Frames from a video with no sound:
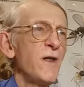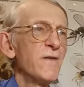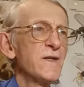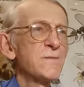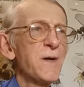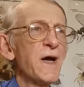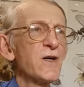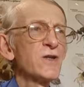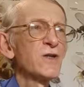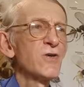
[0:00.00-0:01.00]
This
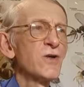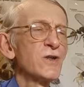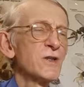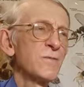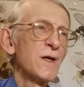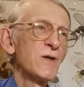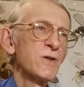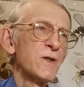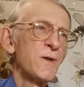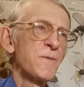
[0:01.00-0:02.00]
parasitoid is about